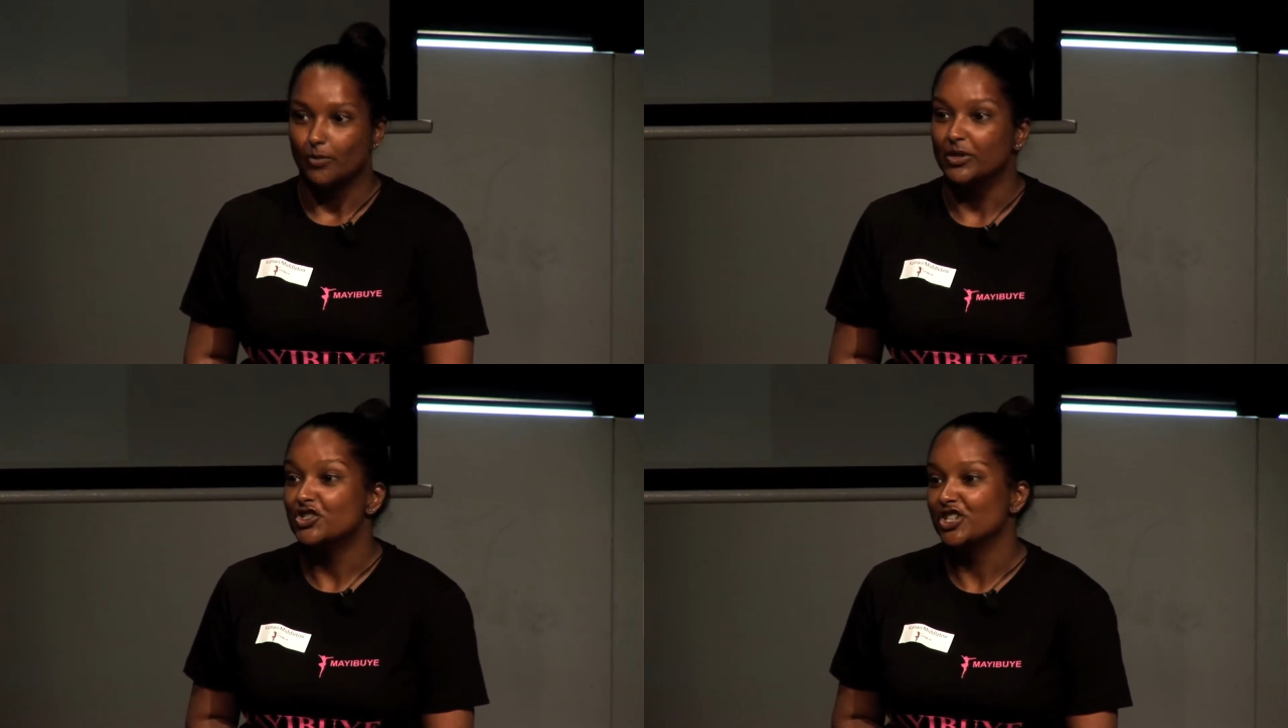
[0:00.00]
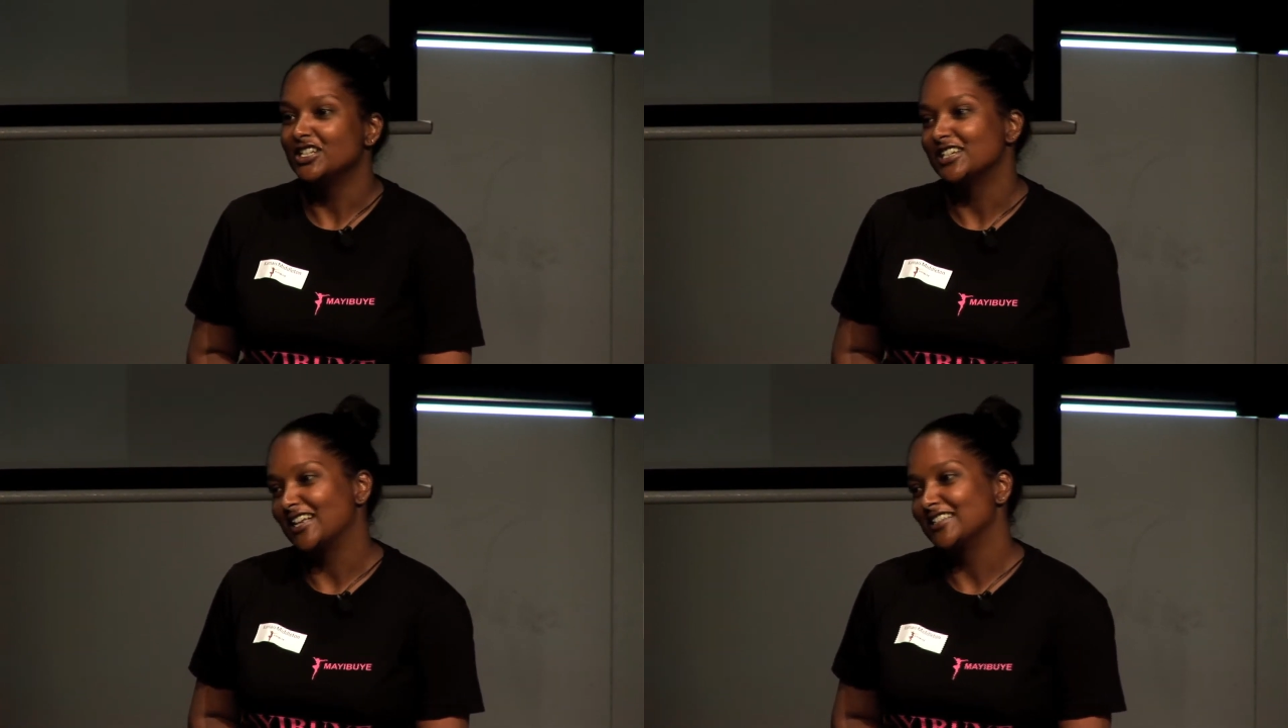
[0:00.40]
But
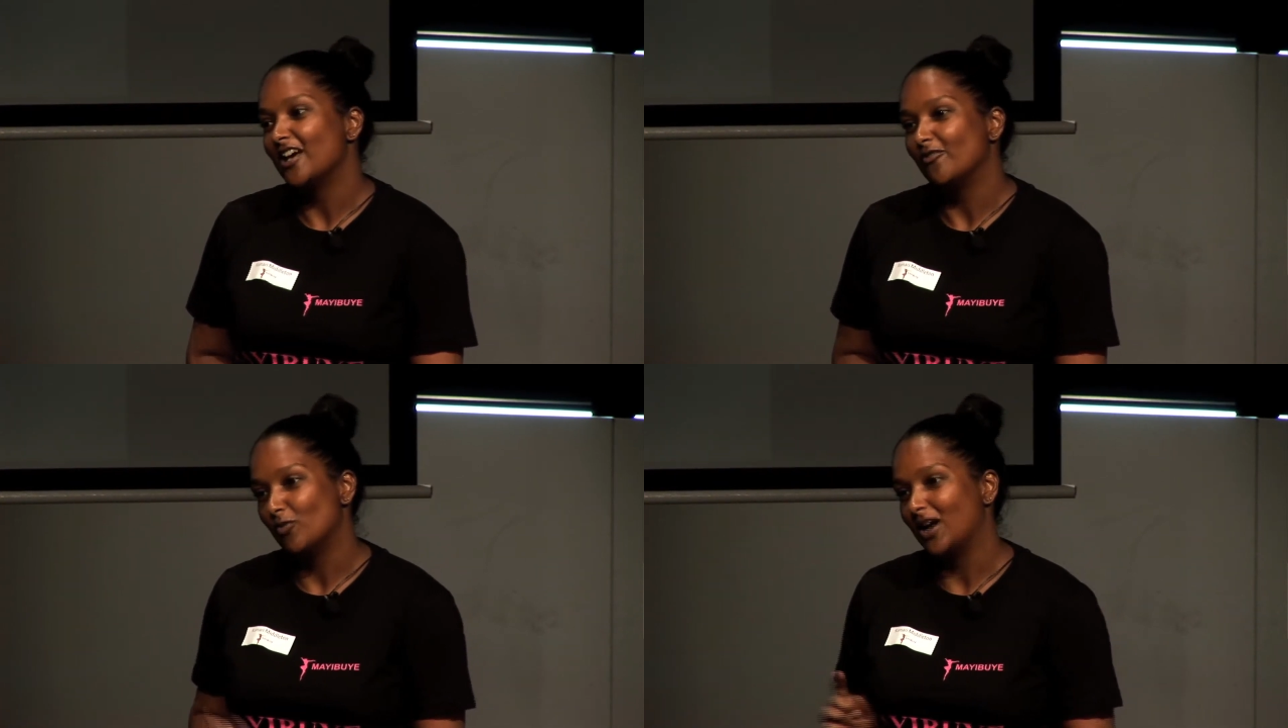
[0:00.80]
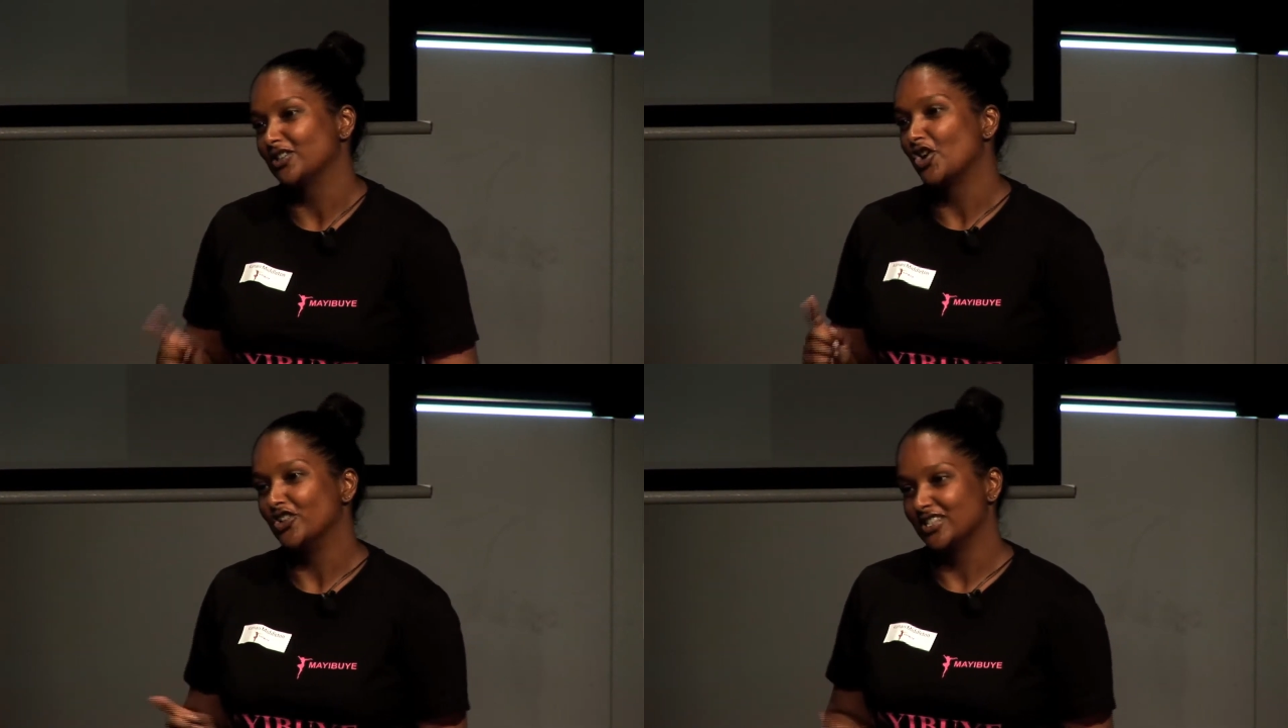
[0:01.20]
she does have
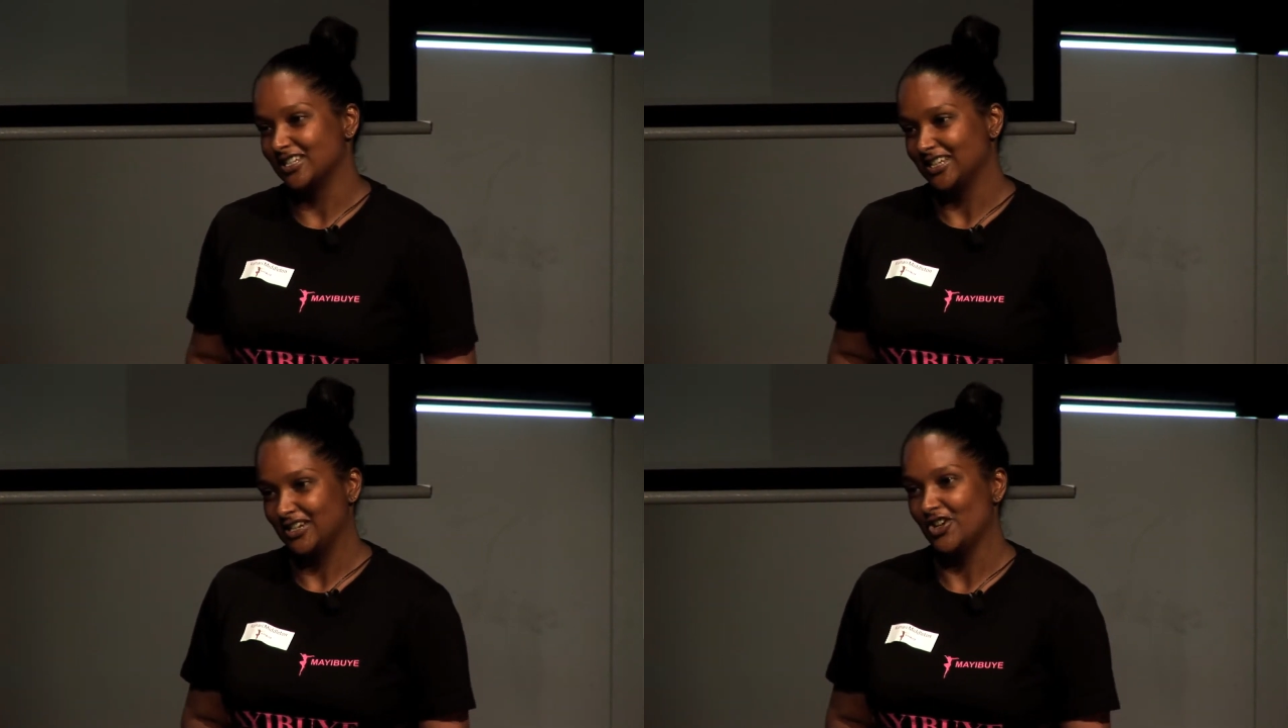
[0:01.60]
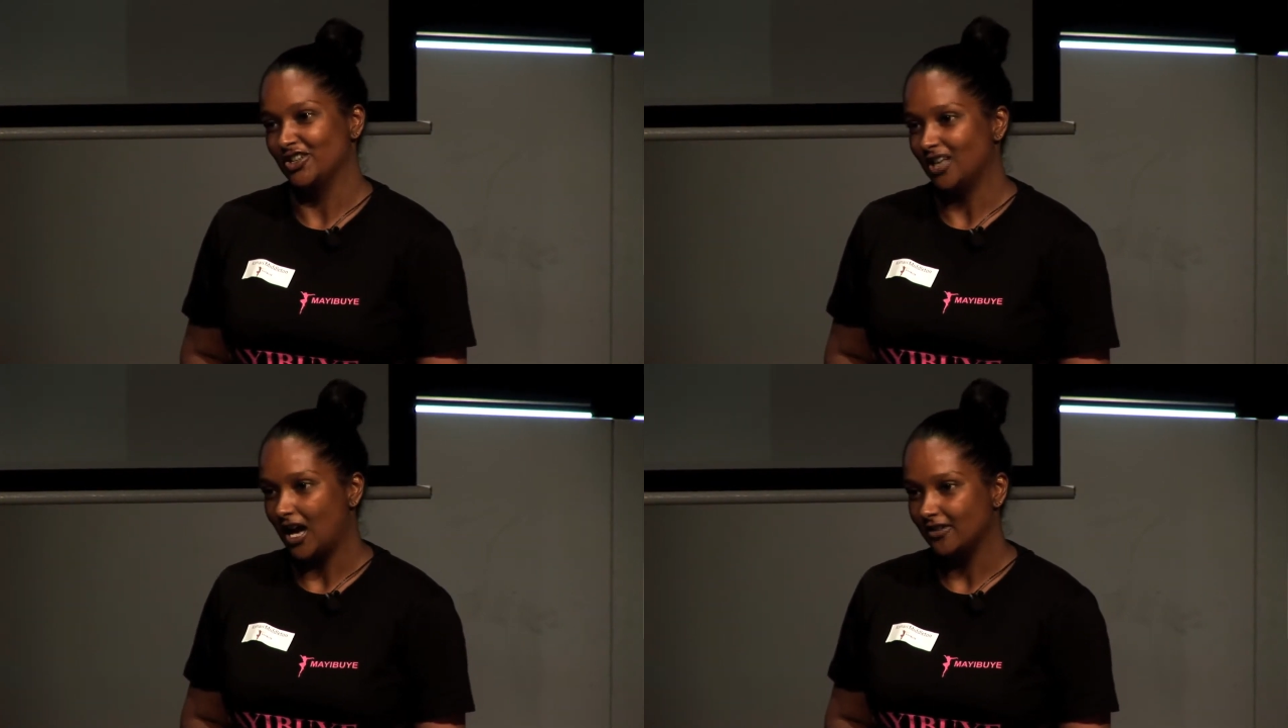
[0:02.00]
one constant in
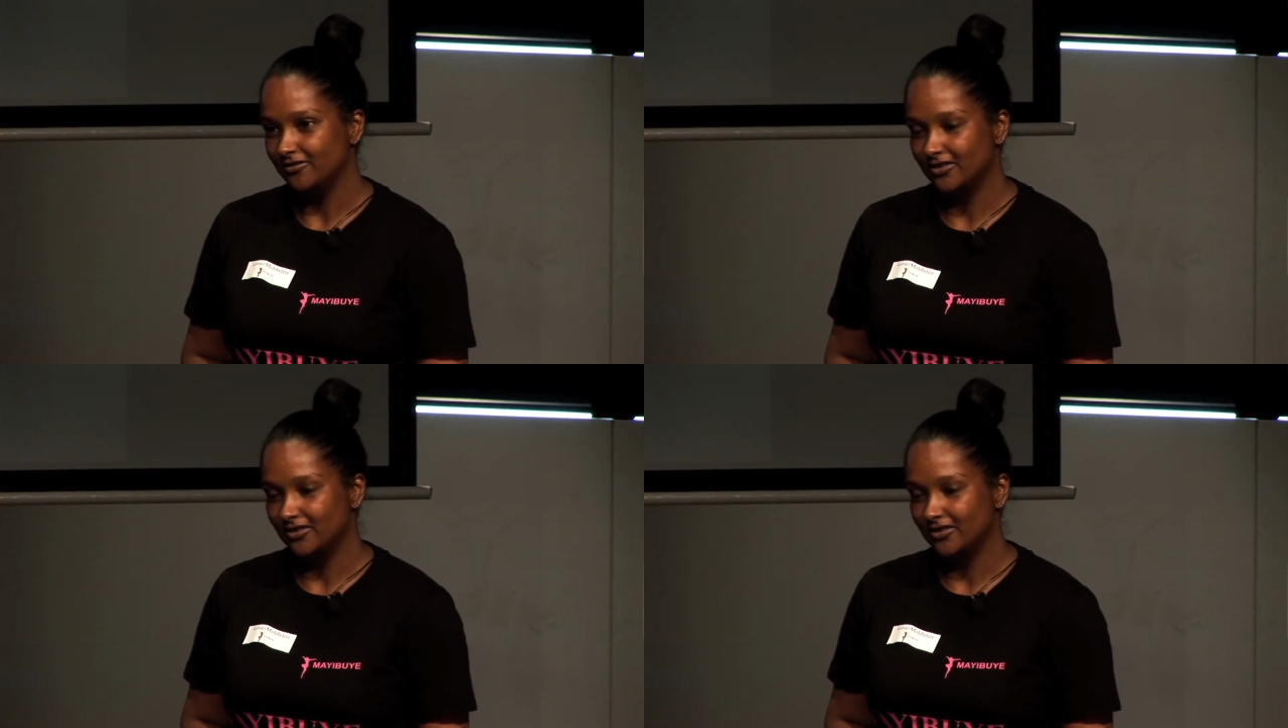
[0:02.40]
her life.